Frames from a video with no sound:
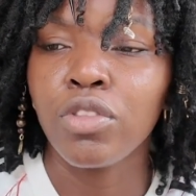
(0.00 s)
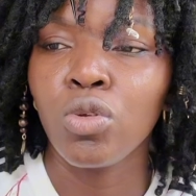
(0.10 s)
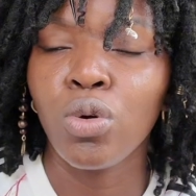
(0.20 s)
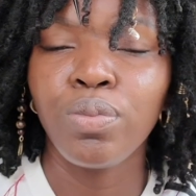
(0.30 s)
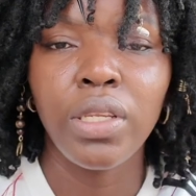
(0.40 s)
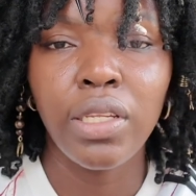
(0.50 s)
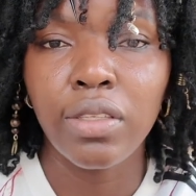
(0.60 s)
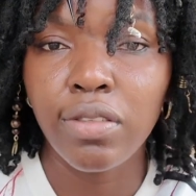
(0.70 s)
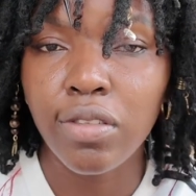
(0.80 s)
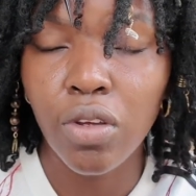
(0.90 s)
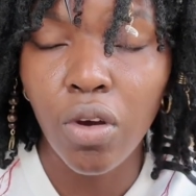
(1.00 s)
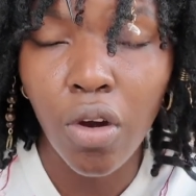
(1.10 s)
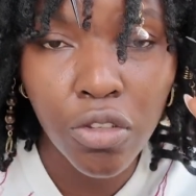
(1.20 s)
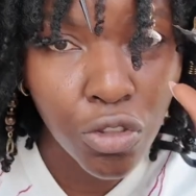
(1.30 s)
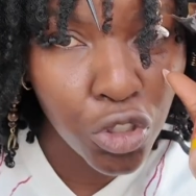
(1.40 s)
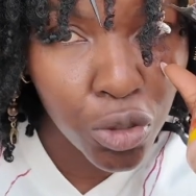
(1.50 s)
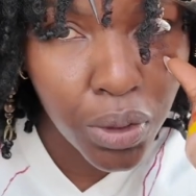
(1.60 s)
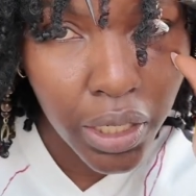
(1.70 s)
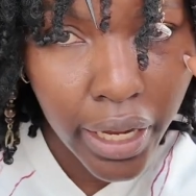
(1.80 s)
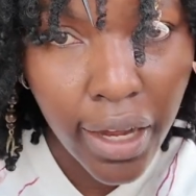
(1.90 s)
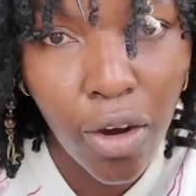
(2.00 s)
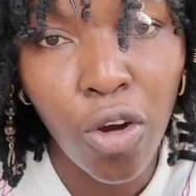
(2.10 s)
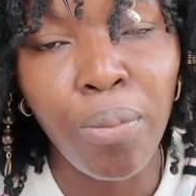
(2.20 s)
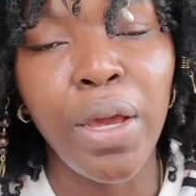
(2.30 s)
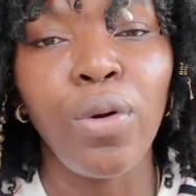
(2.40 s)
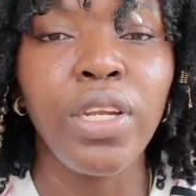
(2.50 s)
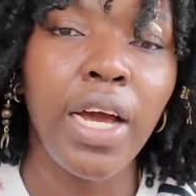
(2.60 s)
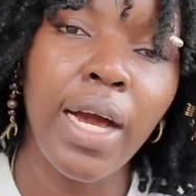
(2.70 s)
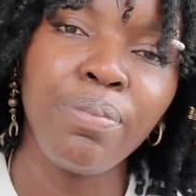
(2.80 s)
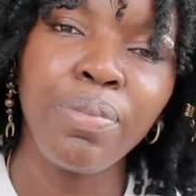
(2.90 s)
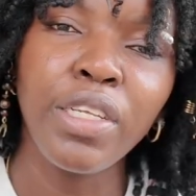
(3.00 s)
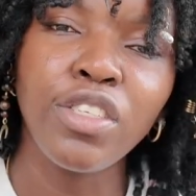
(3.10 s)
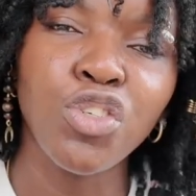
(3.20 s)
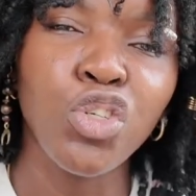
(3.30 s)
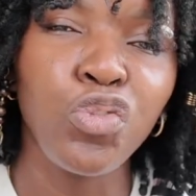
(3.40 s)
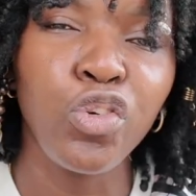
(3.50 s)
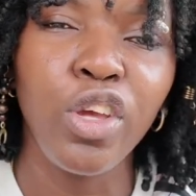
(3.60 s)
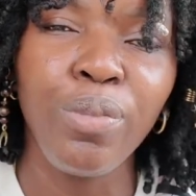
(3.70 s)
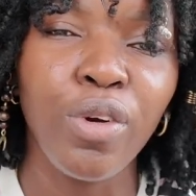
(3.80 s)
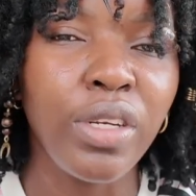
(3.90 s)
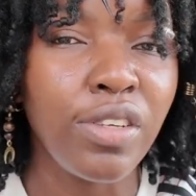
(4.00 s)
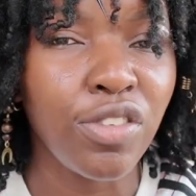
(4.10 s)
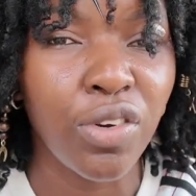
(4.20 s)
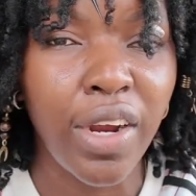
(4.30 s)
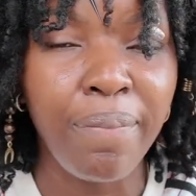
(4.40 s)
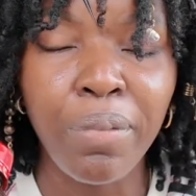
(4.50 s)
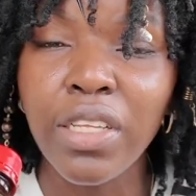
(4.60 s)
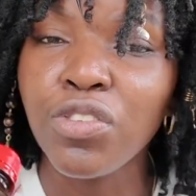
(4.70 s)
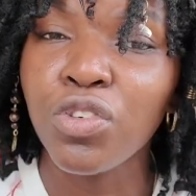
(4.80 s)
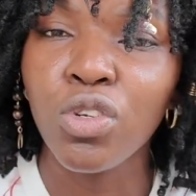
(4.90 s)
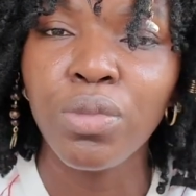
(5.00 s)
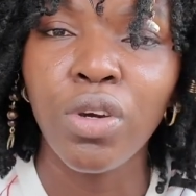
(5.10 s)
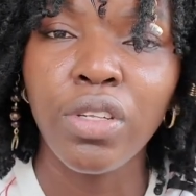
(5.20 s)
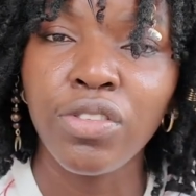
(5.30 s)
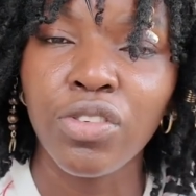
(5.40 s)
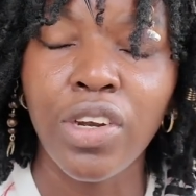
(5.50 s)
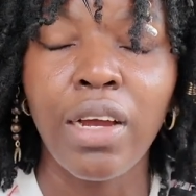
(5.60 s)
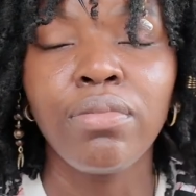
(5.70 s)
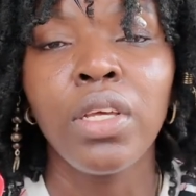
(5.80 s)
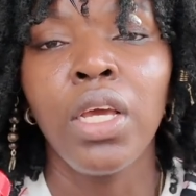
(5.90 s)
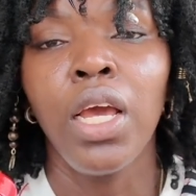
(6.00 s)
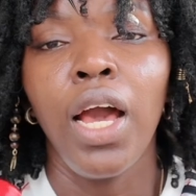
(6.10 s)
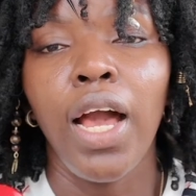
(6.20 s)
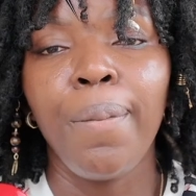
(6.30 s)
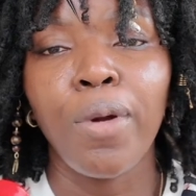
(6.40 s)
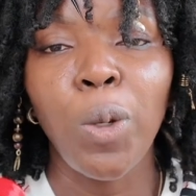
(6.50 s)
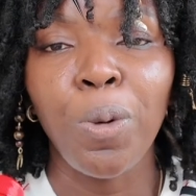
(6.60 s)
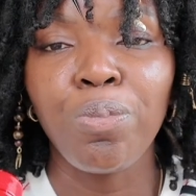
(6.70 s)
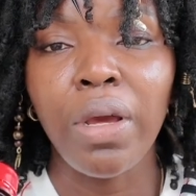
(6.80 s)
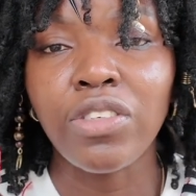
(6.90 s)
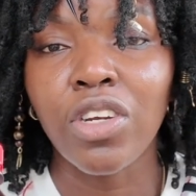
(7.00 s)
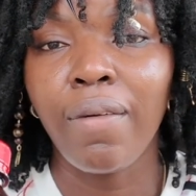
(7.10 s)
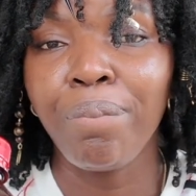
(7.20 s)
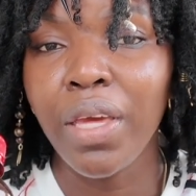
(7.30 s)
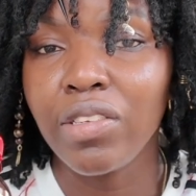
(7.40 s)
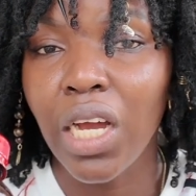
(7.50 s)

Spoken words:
told me this on social media on my other app. Please, if you're not following me on Instagram, please follow me on Instagram. I'm going to put my Instagram page